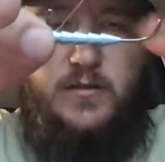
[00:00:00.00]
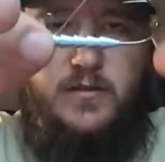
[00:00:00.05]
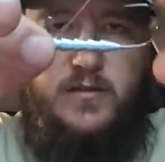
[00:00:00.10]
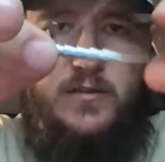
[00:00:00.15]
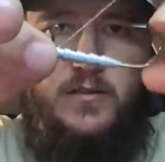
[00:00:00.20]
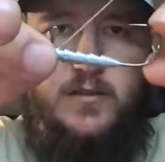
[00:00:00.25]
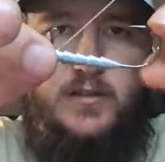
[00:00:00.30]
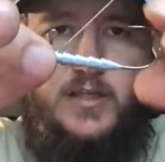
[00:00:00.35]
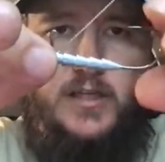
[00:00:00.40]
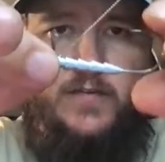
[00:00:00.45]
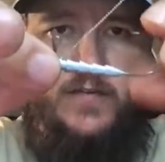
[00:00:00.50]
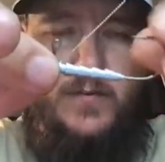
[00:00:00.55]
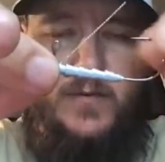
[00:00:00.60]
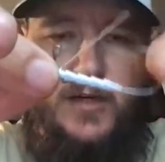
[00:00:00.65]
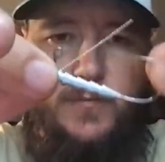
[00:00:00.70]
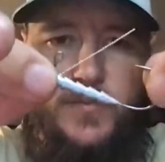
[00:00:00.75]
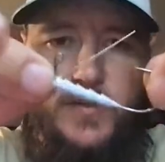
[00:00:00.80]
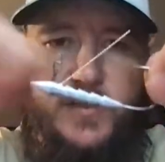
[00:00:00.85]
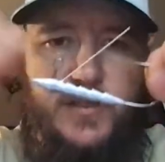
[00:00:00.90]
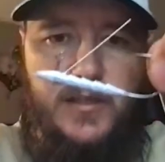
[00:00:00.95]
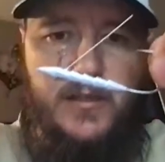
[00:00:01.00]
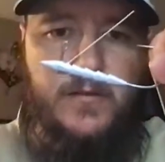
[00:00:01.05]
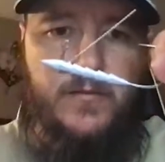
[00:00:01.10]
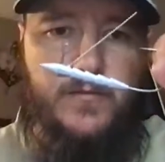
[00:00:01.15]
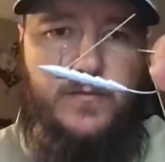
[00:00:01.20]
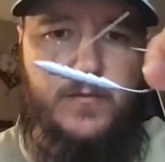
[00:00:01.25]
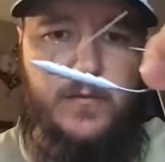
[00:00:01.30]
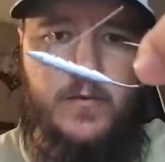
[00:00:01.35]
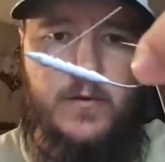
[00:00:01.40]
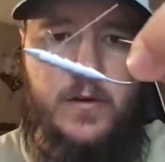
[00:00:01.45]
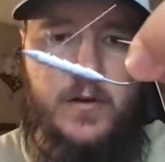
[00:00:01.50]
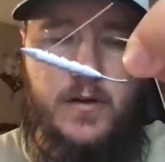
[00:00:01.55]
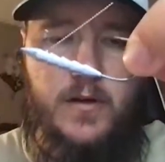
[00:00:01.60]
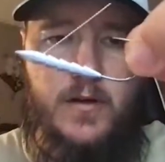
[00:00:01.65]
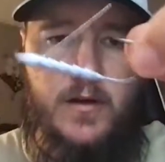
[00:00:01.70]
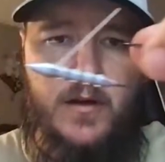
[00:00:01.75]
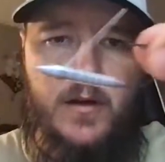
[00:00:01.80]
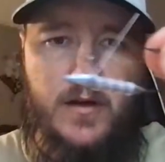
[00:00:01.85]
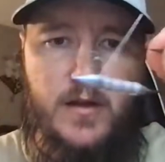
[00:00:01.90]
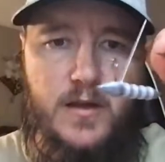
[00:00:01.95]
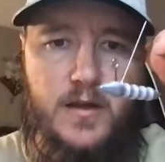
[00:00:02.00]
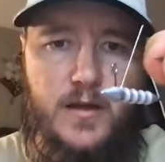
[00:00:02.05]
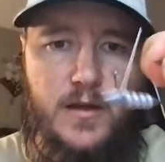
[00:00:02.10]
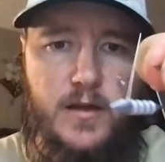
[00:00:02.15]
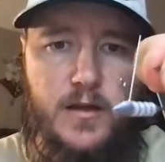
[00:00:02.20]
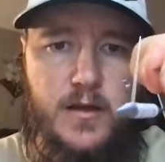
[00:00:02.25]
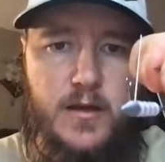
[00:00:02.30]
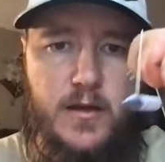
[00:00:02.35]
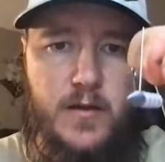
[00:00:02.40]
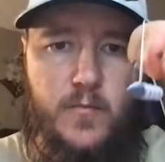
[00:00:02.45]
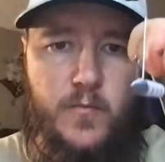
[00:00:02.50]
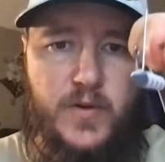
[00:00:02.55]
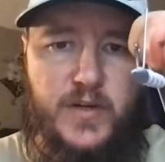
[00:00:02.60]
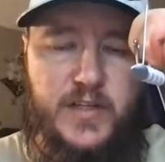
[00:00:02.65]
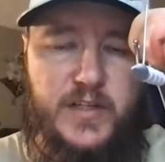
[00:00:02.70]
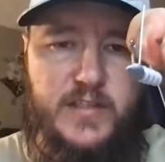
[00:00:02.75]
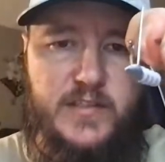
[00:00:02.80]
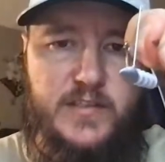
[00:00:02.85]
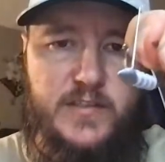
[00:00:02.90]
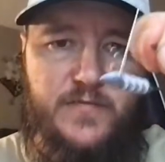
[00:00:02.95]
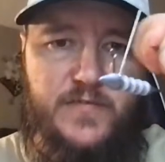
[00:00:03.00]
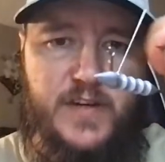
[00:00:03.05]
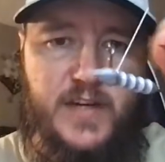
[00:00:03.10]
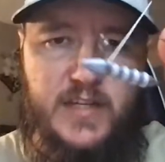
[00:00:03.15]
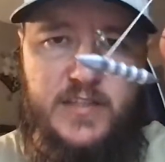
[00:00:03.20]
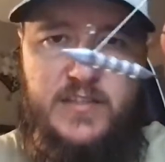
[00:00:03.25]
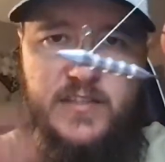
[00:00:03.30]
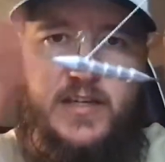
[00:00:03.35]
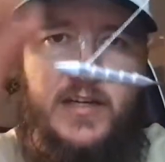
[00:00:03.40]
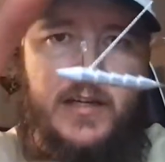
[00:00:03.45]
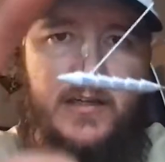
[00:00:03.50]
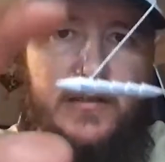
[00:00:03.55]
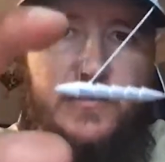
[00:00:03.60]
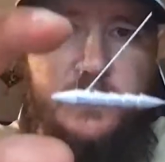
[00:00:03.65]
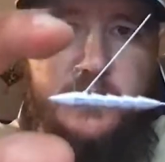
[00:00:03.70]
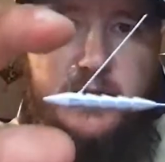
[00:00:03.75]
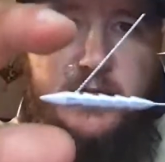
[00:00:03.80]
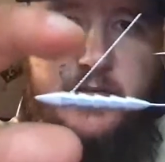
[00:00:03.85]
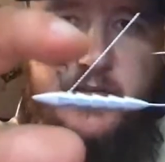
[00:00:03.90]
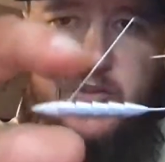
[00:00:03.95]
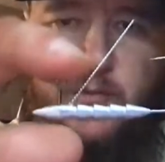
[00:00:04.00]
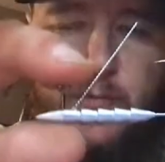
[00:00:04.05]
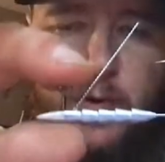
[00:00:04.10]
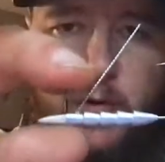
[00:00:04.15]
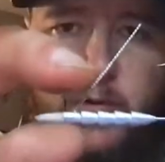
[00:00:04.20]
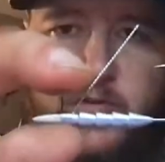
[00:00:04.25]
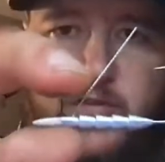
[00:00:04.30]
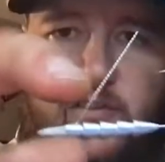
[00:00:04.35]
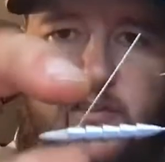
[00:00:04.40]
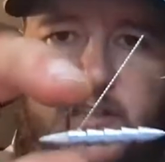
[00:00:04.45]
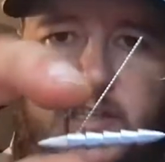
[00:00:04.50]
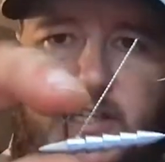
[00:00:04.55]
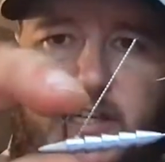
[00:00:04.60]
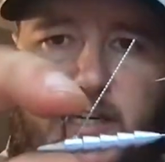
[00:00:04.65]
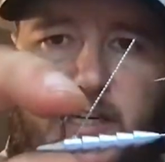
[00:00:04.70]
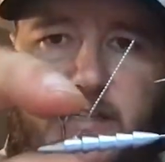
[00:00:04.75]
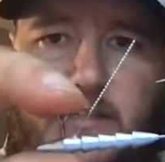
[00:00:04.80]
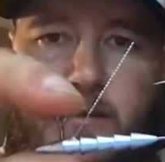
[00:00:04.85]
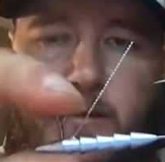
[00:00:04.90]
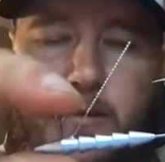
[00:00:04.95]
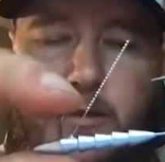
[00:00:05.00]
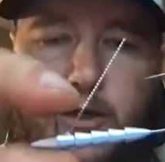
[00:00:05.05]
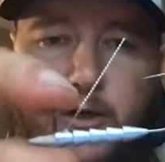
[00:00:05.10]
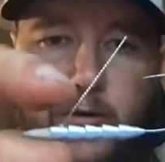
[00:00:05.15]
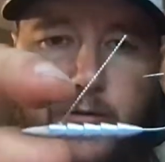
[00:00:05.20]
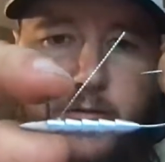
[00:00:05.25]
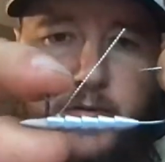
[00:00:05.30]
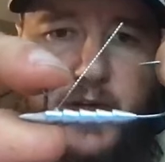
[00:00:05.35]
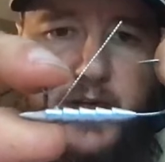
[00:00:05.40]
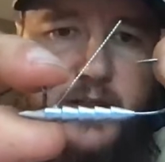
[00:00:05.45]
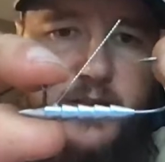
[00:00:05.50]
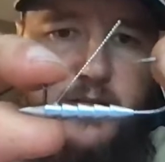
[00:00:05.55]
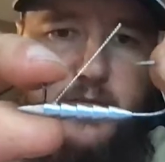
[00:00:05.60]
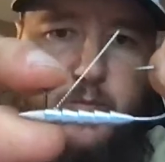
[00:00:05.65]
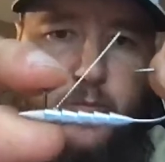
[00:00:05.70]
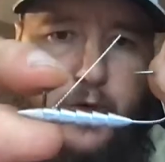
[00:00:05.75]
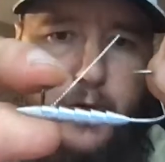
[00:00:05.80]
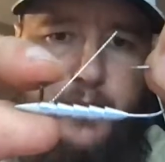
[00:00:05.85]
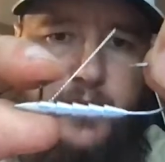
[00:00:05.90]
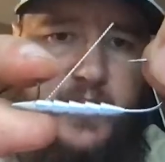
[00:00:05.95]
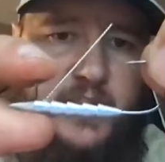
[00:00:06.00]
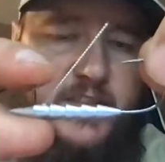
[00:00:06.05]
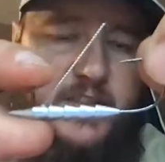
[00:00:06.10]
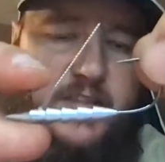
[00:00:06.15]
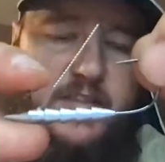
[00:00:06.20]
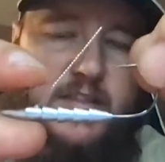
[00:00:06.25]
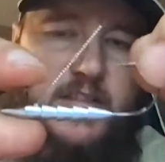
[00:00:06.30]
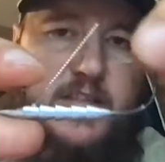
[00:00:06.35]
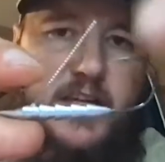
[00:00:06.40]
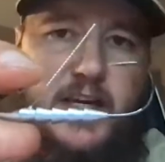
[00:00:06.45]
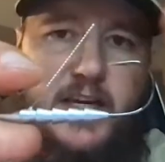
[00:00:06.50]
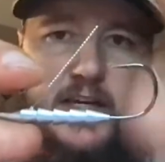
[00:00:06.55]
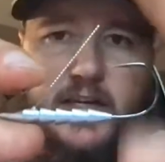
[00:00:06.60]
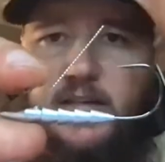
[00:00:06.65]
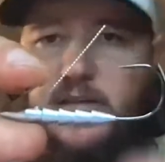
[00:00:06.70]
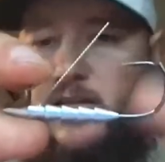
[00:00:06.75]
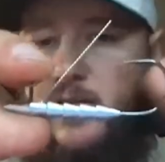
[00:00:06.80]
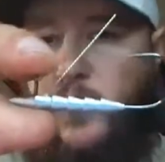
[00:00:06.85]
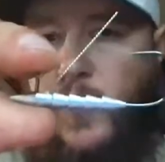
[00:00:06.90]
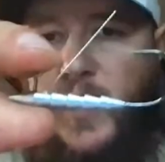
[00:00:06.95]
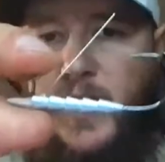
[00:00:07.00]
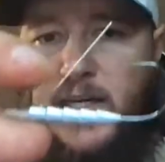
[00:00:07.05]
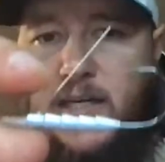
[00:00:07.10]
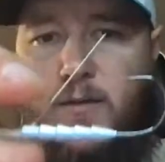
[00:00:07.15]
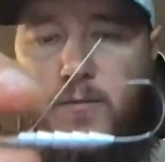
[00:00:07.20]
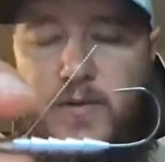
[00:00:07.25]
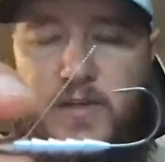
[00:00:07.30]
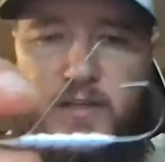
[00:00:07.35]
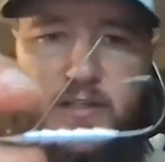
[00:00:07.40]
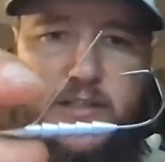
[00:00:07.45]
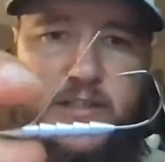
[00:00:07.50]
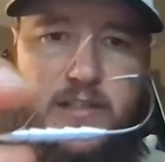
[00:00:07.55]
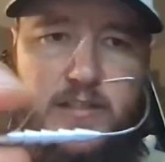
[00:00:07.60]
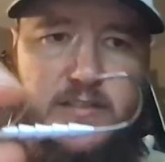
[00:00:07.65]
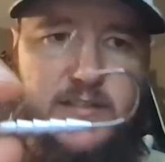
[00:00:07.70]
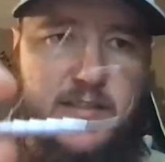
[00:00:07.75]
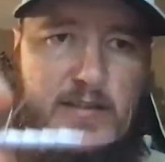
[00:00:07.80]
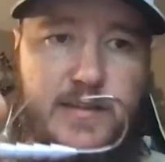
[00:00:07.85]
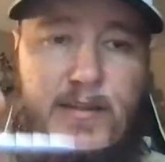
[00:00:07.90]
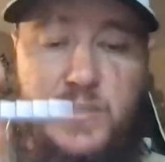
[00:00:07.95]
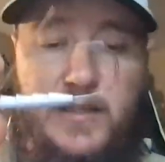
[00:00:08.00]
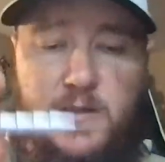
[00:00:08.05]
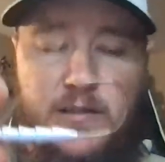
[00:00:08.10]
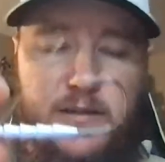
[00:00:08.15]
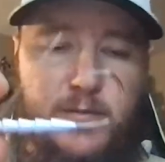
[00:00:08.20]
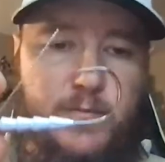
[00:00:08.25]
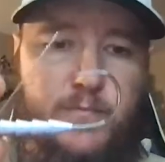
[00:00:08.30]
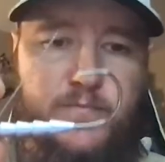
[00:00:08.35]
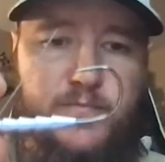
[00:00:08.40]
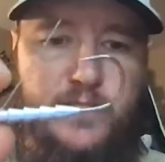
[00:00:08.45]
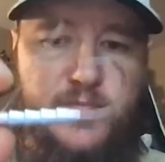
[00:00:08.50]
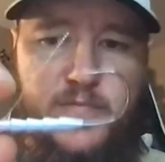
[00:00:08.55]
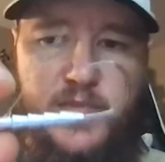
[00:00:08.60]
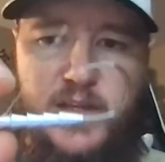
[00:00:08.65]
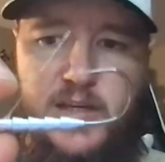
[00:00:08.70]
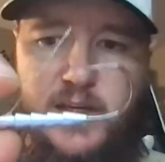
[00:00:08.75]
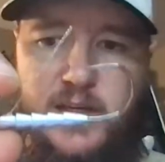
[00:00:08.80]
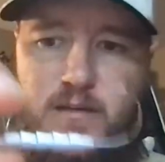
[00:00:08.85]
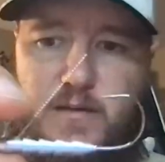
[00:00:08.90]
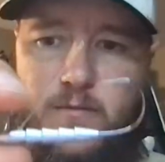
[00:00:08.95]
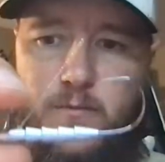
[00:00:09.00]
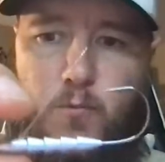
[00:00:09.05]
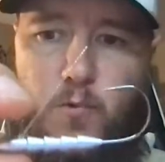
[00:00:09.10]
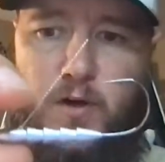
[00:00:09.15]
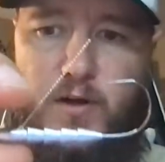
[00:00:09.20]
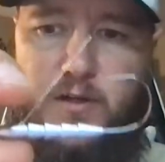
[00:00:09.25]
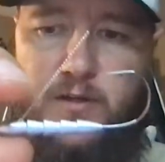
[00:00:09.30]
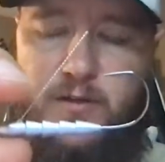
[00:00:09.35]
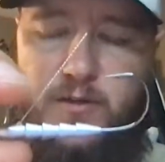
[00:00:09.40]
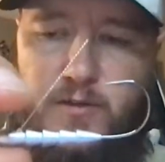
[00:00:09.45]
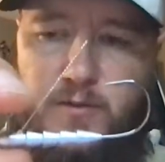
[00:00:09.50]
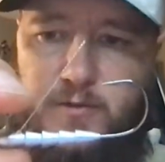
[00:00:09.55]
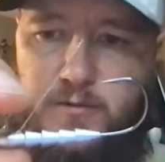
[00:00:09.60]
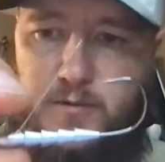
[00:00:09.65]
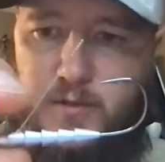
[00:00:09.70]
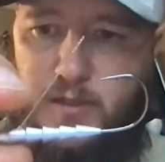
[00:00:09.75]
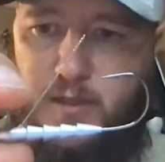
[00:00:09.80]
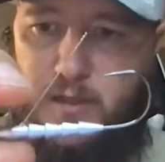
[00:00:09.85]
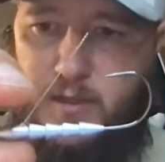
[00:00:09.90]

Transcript: to give you my opinion, but it is a finesse style. Supposedly, it replaces the Ned, the wacky rig. It's the one to do.